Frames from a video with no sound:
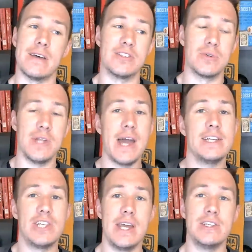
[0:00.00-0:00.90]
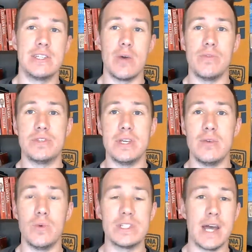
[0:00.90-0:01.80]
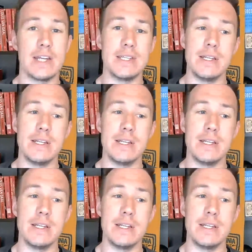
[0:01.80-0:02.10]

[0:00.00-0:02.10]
So a lot of changes that we've seen, which honestly,